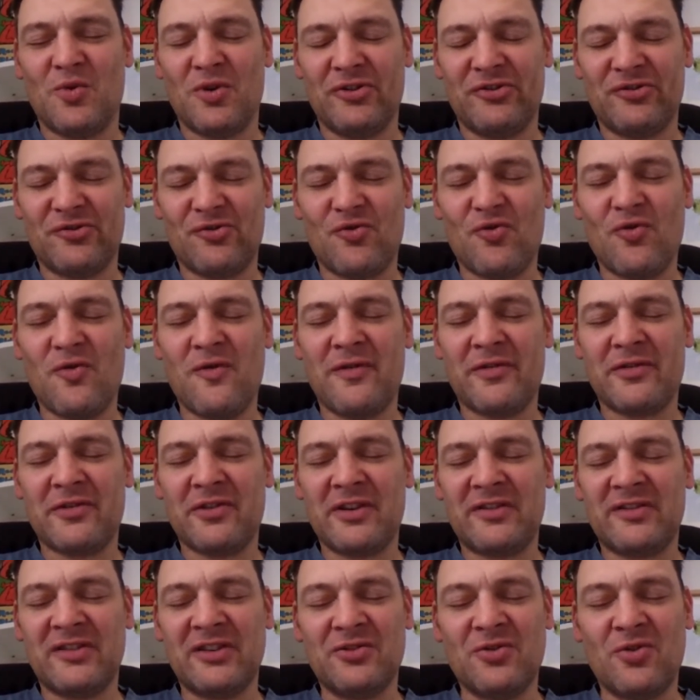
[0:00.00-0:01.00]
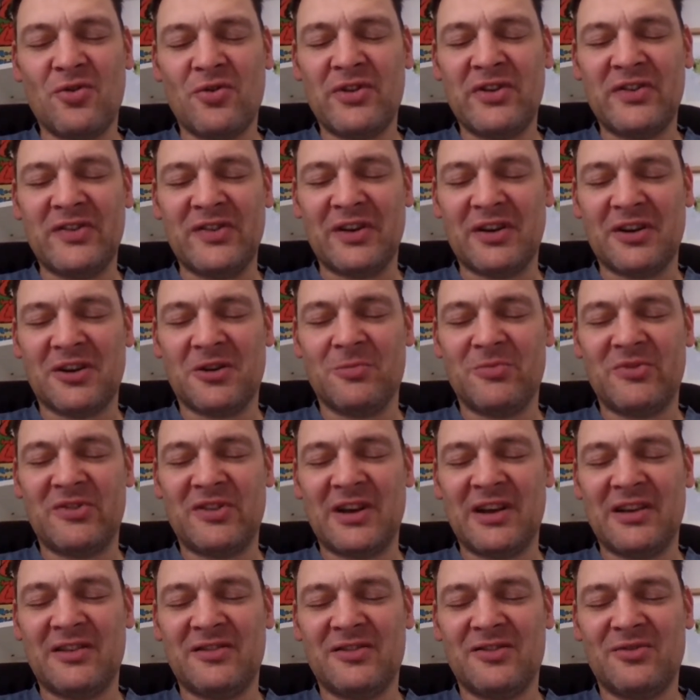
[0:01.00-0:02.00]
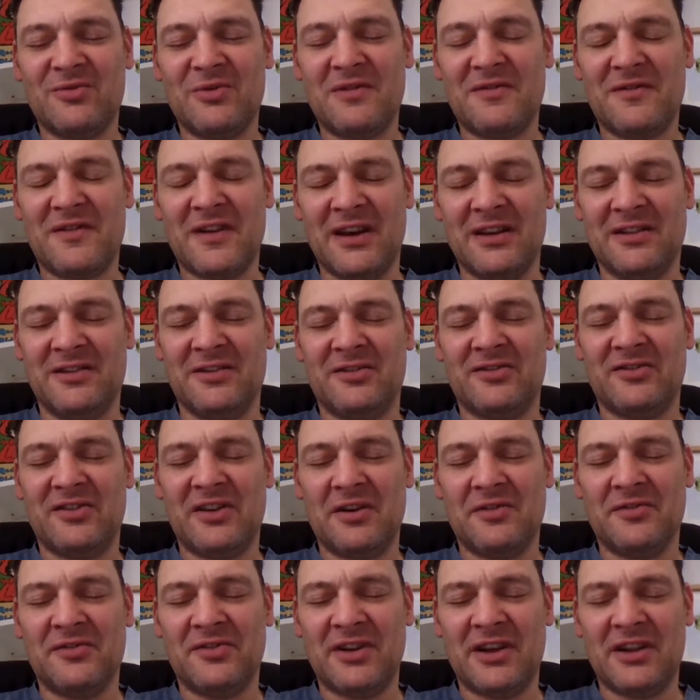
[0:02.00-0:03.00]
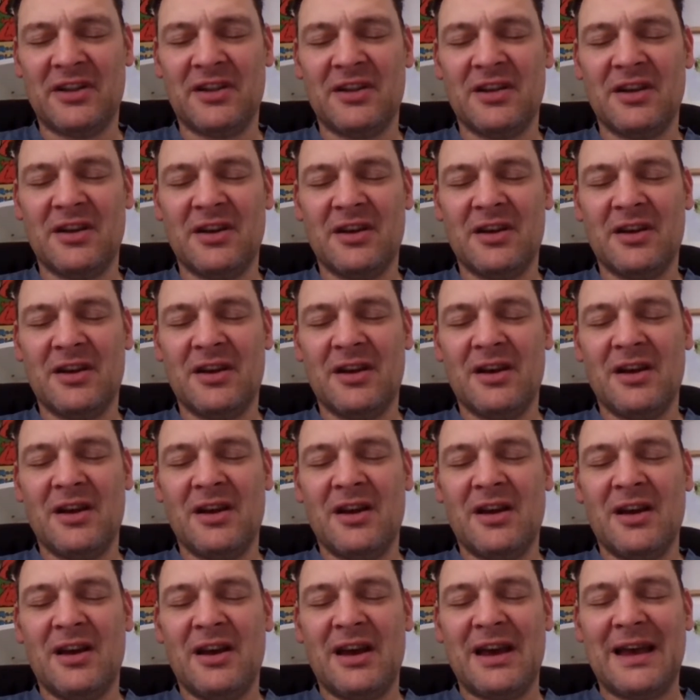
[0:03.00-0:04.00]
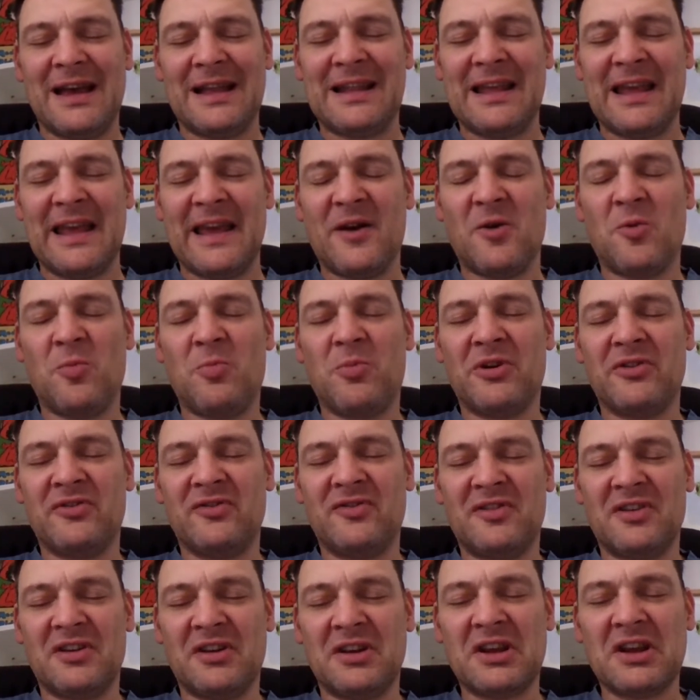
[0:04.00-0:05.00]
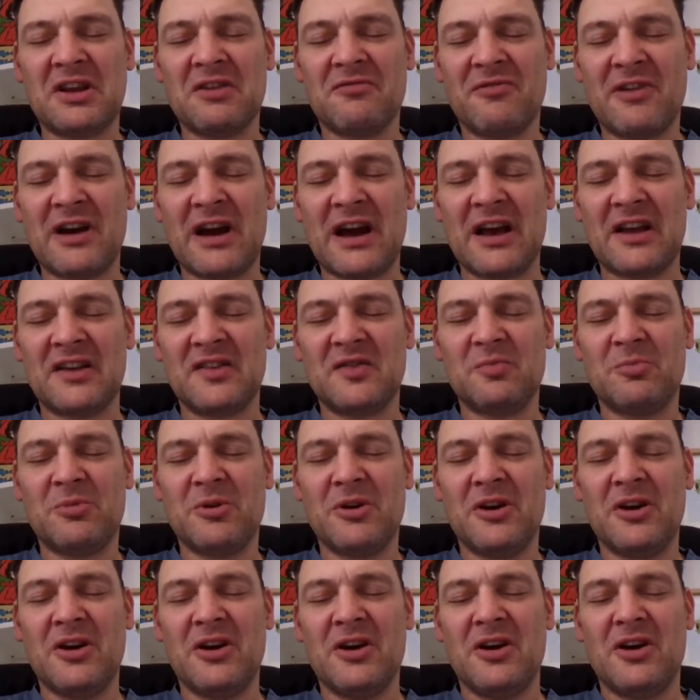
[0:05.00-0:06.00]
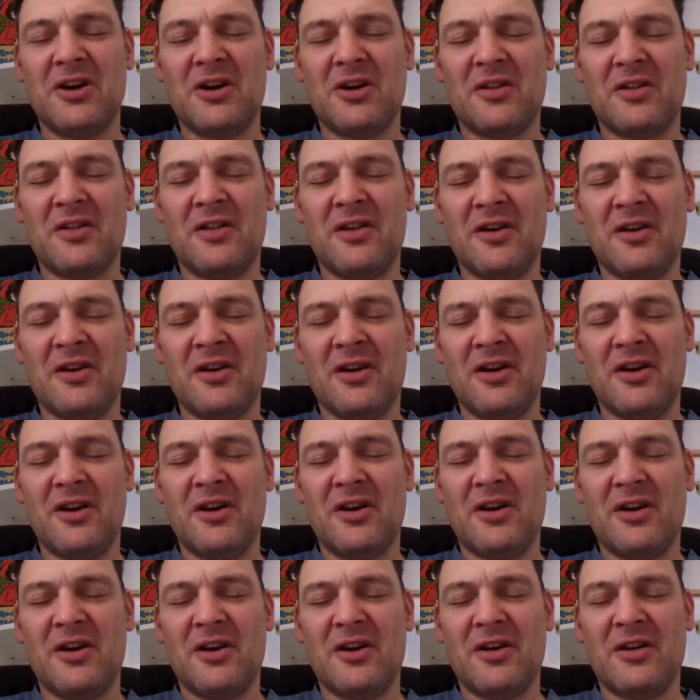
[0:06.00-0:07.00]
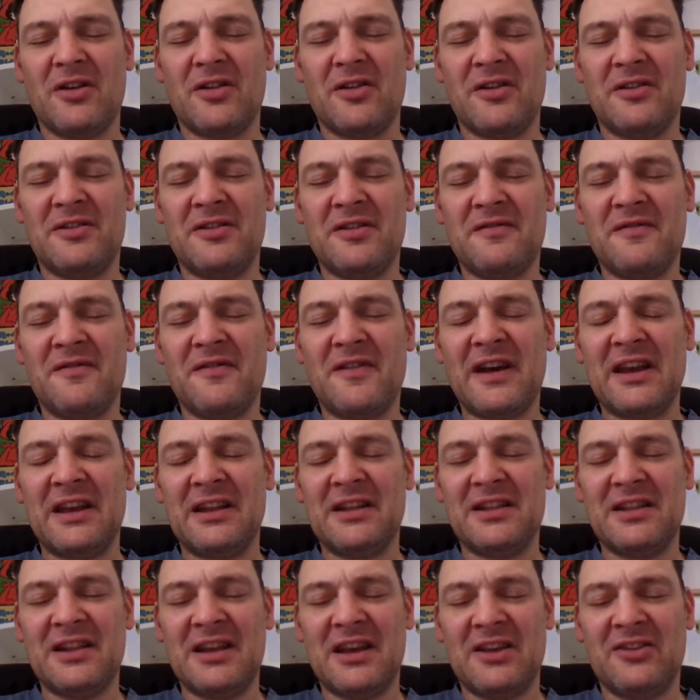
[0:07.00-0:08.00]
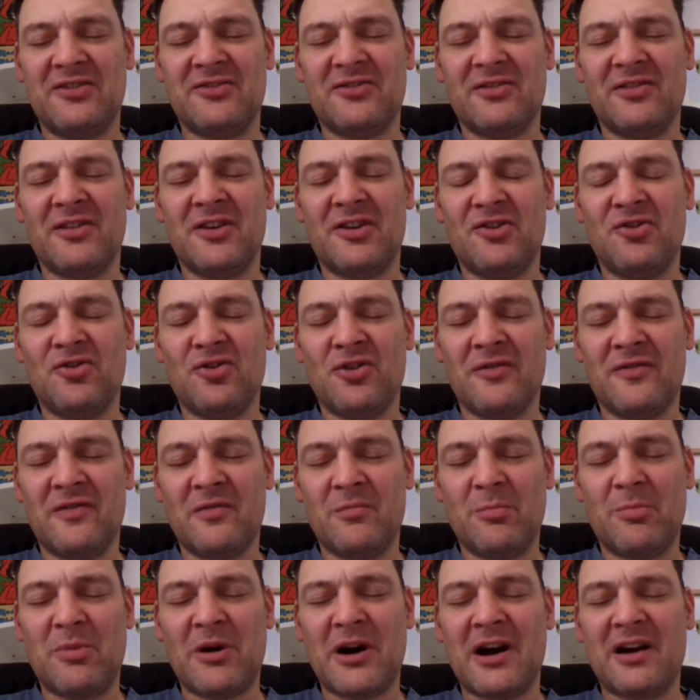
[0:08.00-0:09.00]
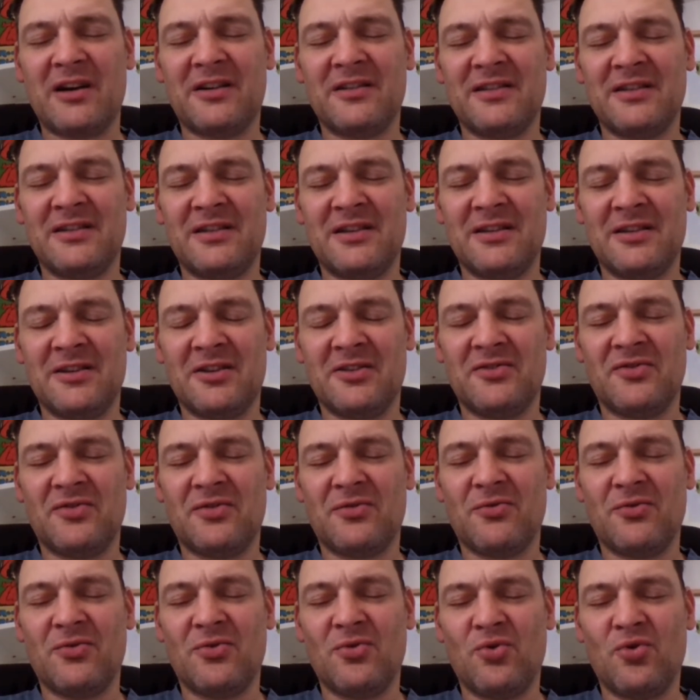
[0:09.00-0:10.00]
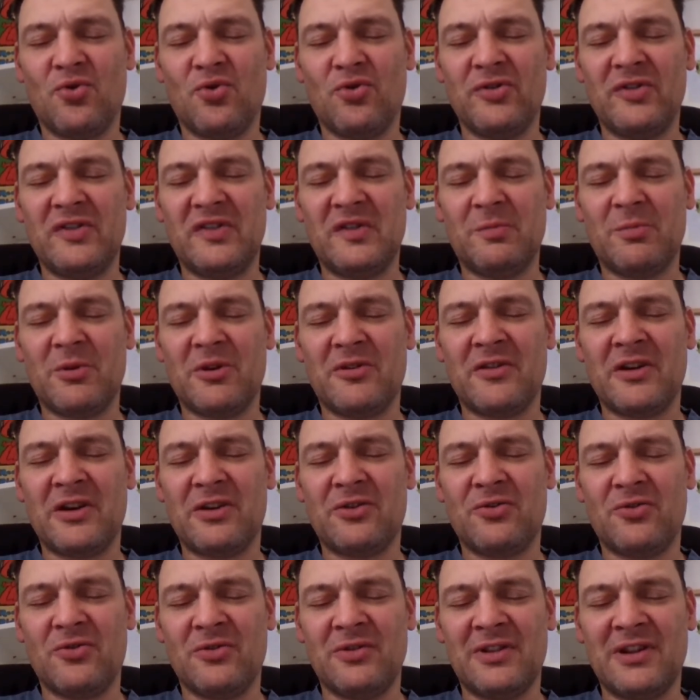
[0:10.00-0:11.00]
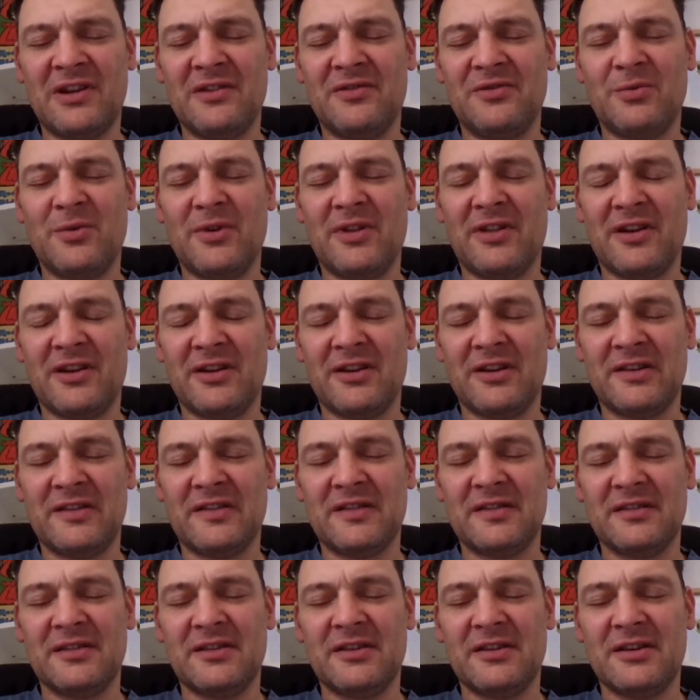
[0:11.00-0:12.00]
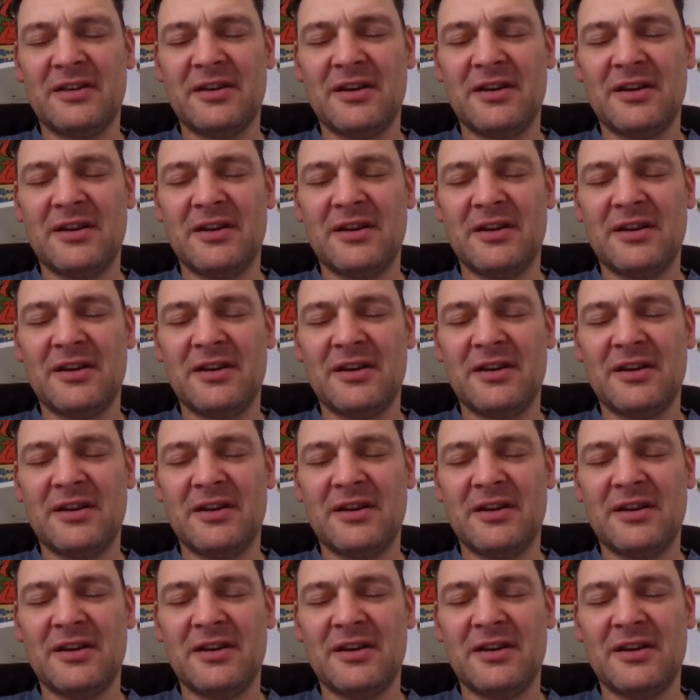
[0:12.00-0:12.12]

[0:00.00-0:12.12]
Watch over us in all the circumstances we find ourselves in, and help us to grasp the divine nature that you have imparted in us through the Holy Spirit who lives within us,